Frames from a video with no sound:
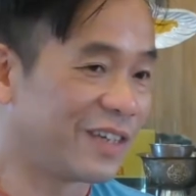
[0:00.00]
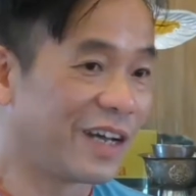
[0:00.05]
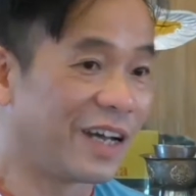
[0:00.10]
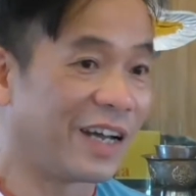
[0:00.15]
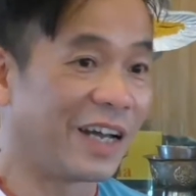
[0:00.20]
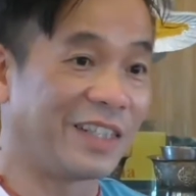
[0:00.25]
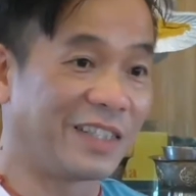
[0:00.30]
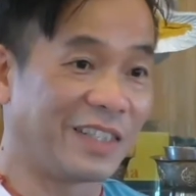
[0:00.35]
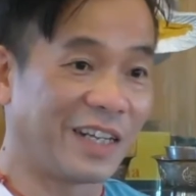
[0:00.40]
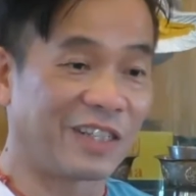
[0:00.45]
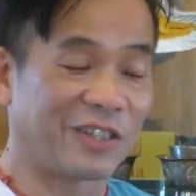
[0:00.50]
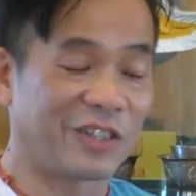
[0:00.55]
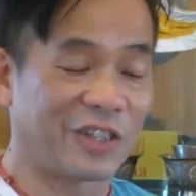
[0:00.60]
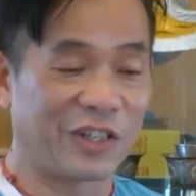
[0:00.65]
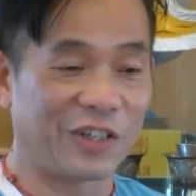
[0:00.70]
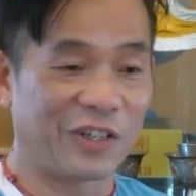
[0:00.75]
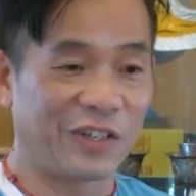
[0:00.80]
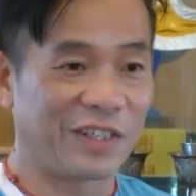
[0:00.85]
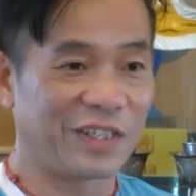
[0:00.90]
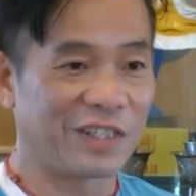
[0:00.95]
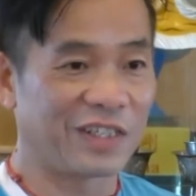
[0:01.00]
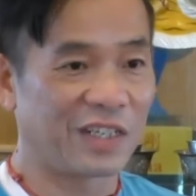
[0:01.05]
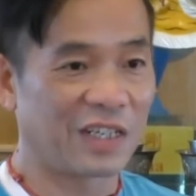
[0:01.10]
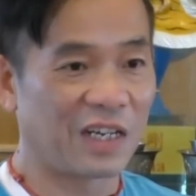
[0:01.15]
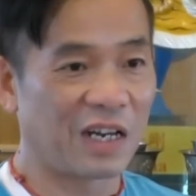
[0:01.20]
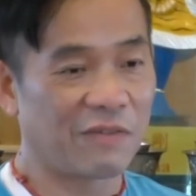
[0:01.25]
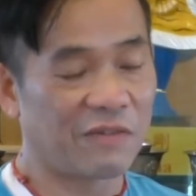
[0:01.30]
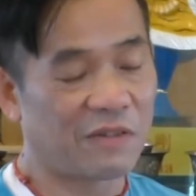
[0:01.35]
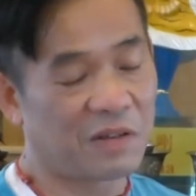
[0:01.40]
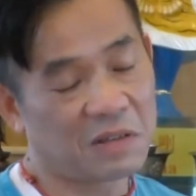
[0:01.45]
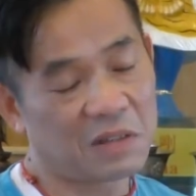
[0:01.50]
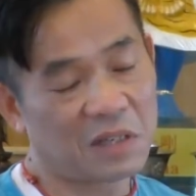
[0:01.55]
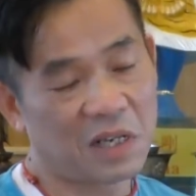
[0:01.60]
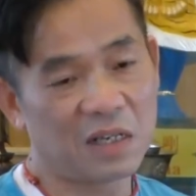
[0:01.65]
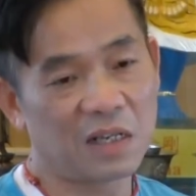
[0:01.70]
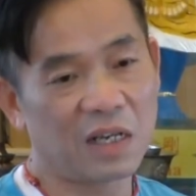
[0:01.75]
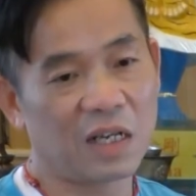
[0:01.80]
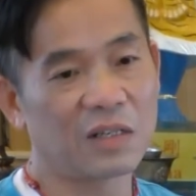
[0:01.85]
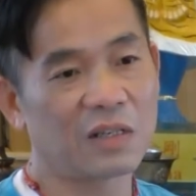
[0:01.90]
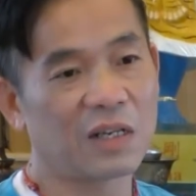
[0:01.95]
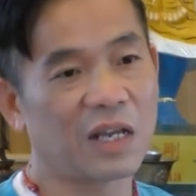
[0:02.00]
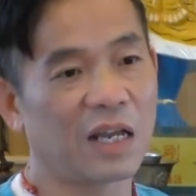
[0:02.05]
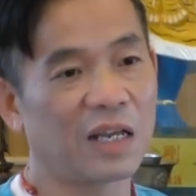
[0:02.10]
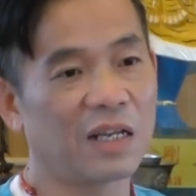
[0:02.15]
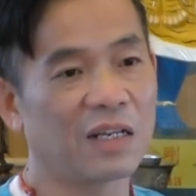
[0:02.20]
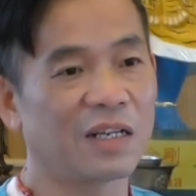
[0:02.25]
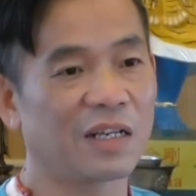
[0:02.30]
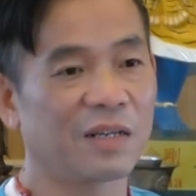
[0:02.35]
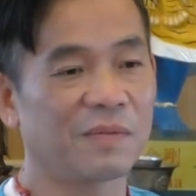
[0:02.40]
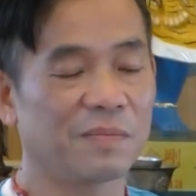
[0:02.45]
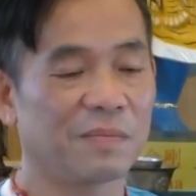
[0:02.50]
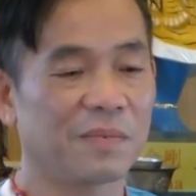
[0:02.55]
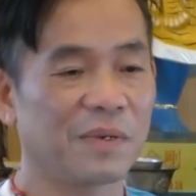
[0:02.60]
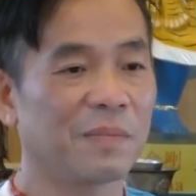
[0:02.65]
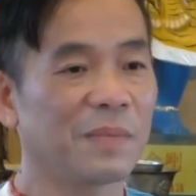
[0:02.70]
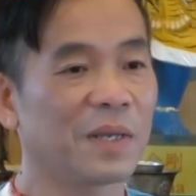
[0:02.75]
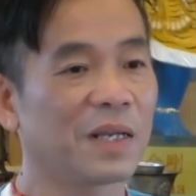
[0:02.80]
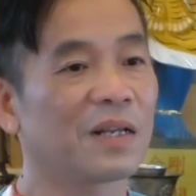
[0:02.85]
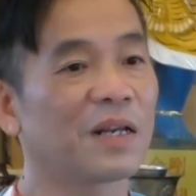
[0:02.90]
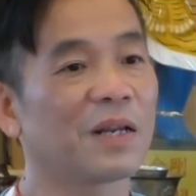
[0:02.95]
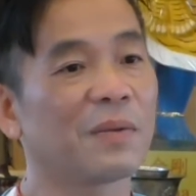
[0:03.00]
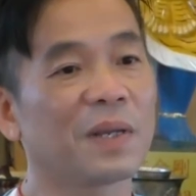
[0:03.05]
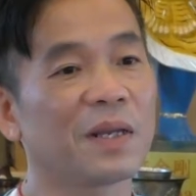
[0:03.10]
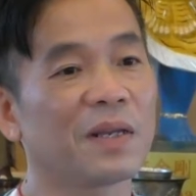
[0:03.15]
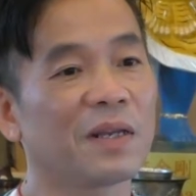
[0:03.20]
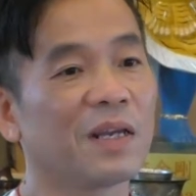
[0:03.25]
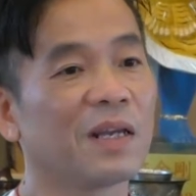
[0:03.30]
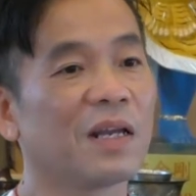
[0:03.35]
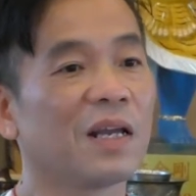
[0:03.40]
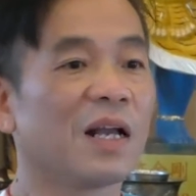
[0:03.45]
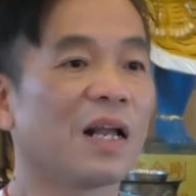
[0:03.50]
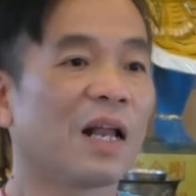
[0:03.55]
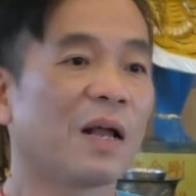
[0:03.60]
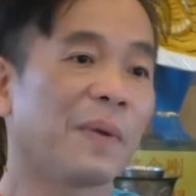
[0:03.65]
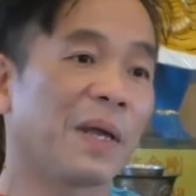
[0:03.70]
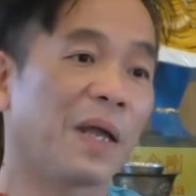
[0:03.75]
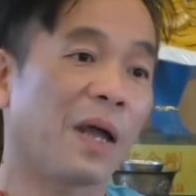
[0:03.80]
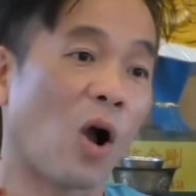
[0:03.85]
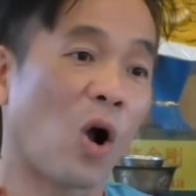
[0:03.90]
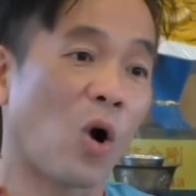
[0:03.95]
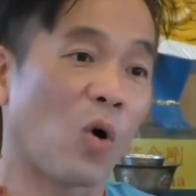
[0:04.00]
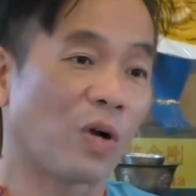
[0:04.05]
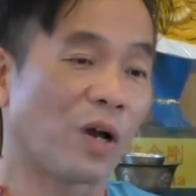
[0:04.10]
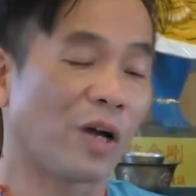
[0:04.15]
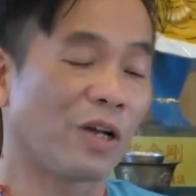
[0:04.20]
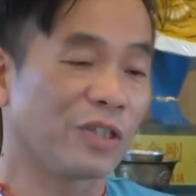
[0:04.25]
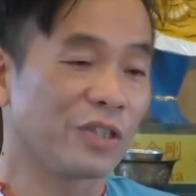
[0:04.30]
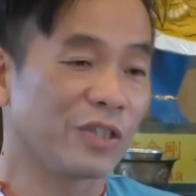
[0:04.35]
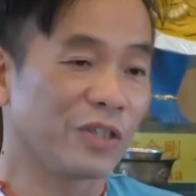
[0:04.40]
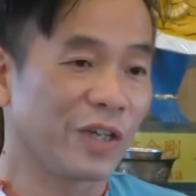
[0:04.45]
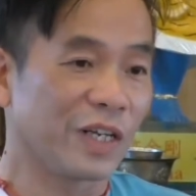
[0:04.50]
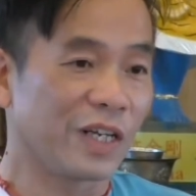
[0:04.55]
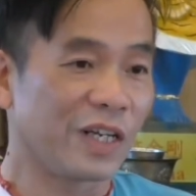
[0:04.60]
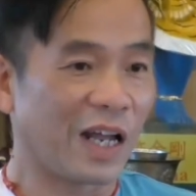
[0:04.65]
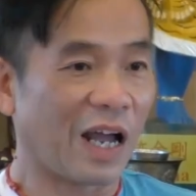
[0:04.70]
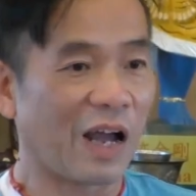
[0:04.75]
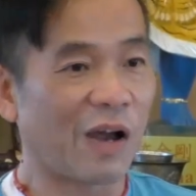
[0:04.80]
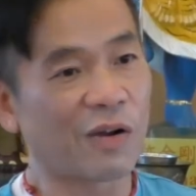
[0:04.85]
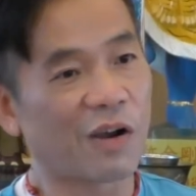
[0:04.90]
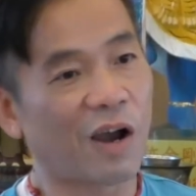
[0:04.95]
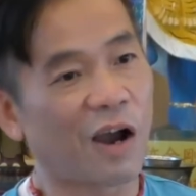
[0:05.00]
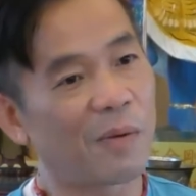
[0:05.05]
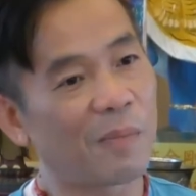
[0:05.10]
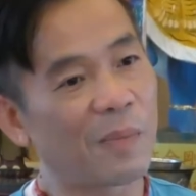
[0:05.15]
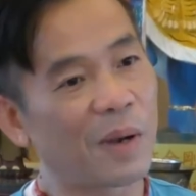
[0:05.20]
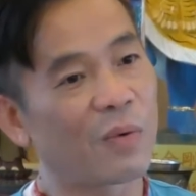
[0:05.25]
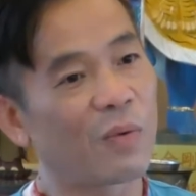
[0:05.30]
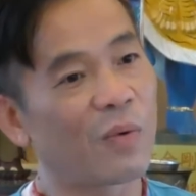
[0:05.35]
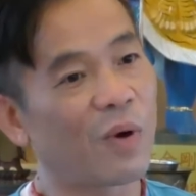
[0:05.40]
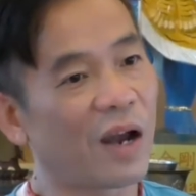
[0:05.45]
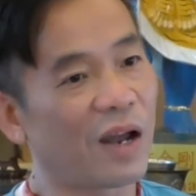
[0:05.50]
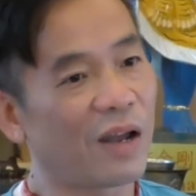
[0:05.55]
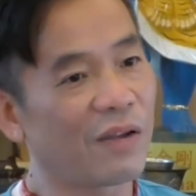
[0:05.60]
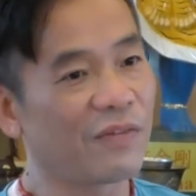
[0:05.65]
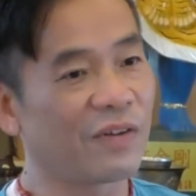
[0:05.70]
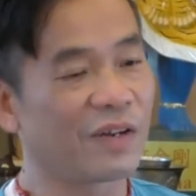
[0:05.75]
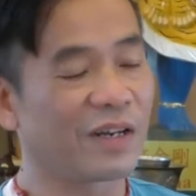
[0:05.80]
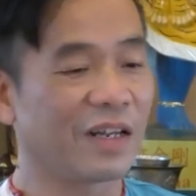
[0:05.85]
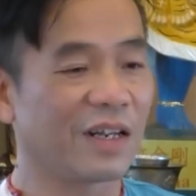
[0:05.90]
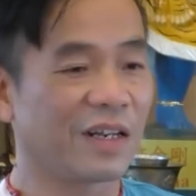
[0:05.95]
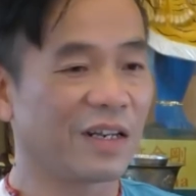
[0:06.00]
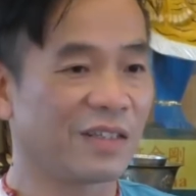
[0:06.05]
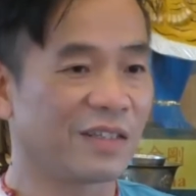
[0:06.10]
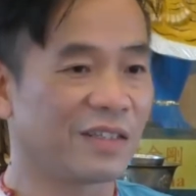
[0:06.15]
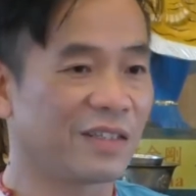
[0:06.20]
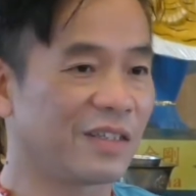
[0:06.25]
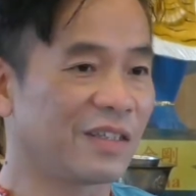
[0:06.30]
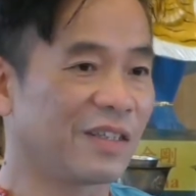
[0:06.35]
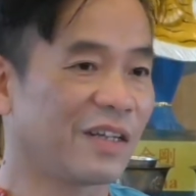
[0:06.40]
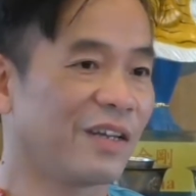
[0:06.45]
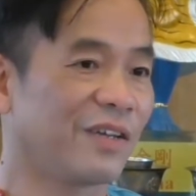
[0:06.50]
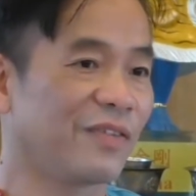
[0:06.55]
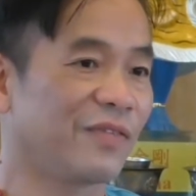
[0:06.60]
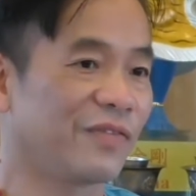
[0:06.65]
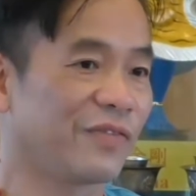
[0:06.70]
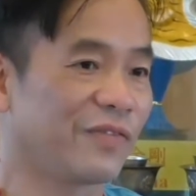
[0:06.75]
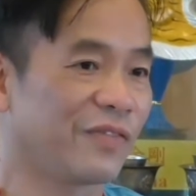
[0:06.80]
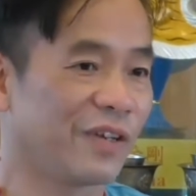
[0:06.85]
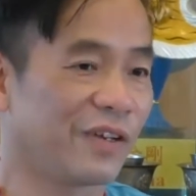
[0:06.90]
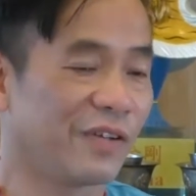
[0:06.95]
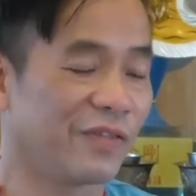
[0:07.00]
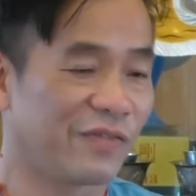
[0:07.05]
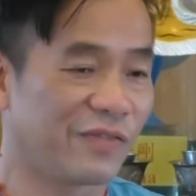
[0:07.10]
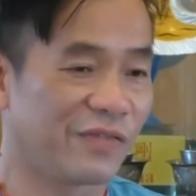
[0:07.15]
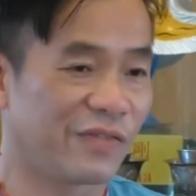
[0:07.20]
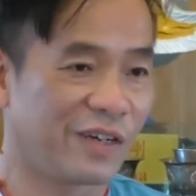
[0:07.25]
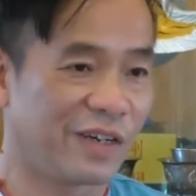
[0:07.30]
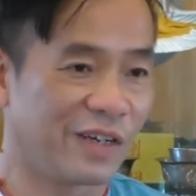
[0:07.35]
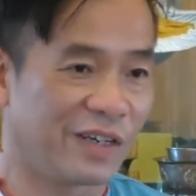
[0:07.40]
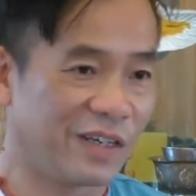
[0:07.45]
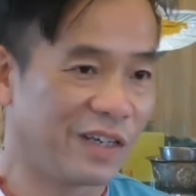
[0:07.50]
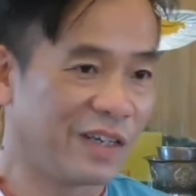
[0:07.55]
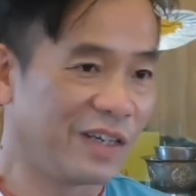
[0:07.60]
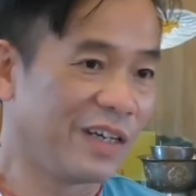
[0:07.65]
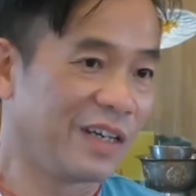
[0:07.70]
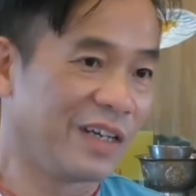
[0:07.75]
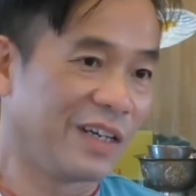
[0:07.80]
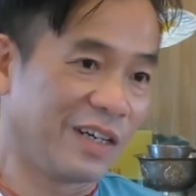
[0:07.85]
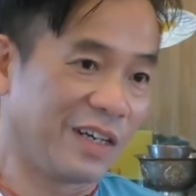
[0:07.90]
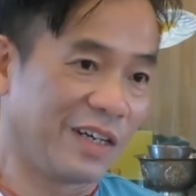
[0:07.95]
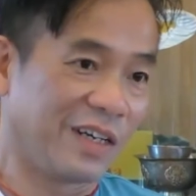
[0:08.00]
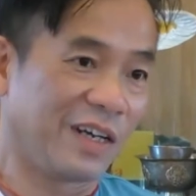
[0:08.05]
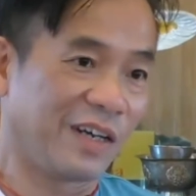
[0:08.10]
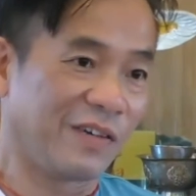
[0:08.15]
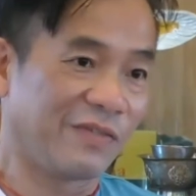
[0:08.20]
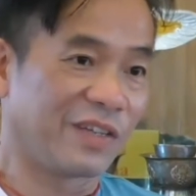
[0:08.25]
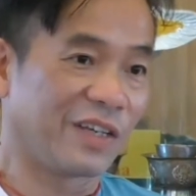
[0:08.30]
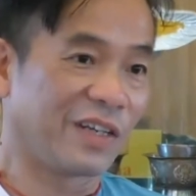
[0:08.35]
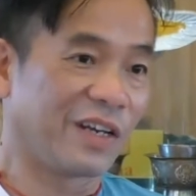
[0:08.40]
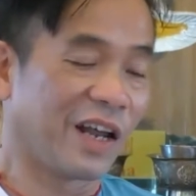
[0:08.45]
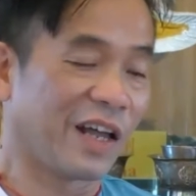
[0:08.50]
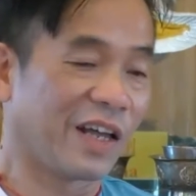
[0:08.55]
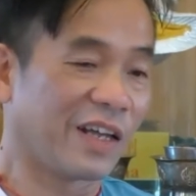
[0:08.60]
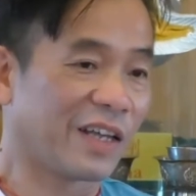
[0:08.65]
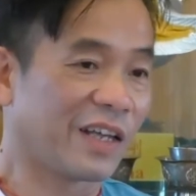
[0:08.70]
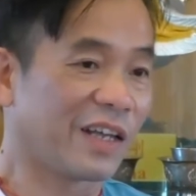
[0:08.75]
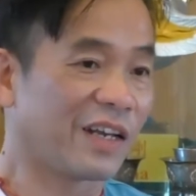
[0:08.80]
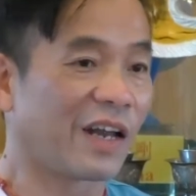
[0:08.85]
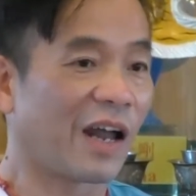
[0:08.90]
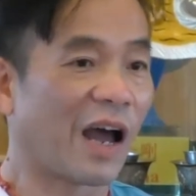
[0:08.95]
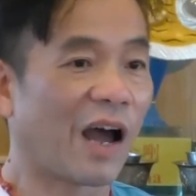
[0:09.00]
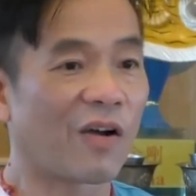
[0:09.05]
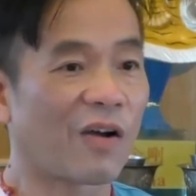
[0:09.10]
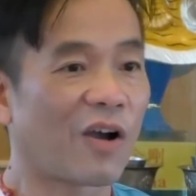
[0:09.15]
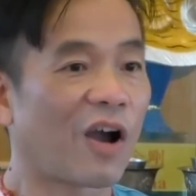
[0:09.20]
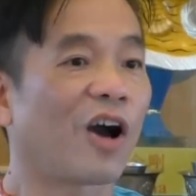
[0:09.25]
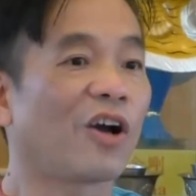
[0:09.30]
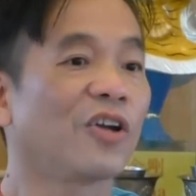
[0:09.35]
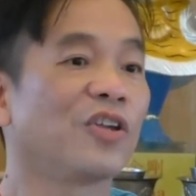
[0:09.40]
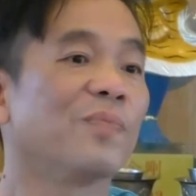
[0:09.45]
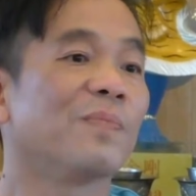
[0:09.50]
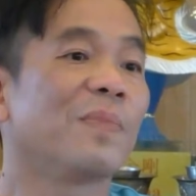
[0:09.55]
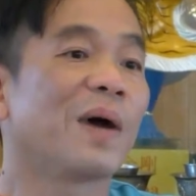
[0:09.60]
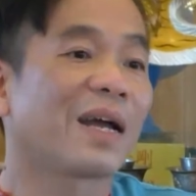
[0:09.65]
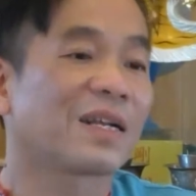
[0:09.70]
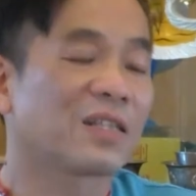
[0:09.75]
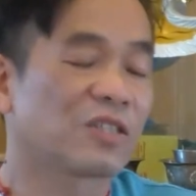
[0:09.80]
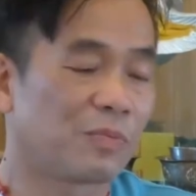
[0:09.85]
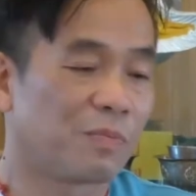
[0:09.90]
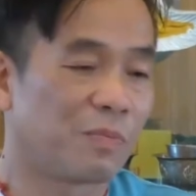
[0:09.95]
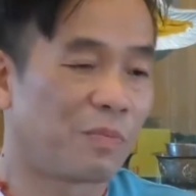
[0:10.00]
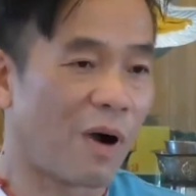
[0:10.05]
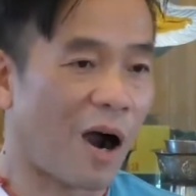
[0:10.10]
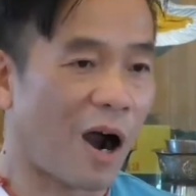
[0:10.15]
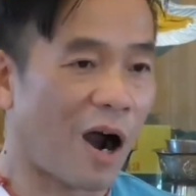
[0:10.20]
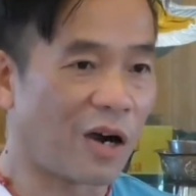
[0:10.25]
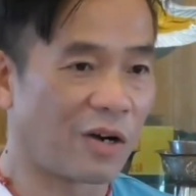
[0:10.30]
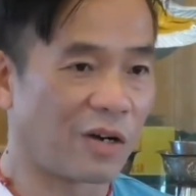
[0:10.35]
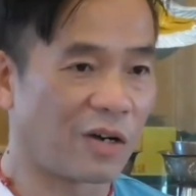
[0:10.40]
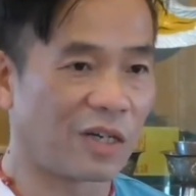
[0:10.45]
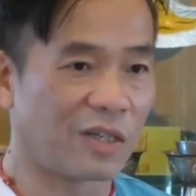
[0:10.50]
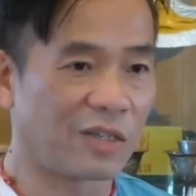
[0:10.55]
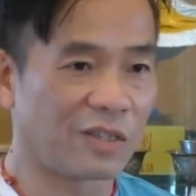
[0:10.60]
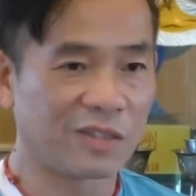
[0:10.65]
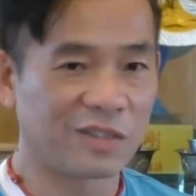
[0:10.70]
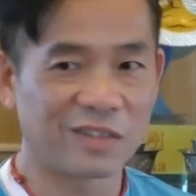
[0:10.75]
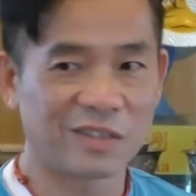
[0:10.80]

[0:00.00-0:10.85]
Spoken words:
that serious enough? Okay. Let me hold on to it. I'll call my wife, and then if she like it, I'll call you back tomorrow.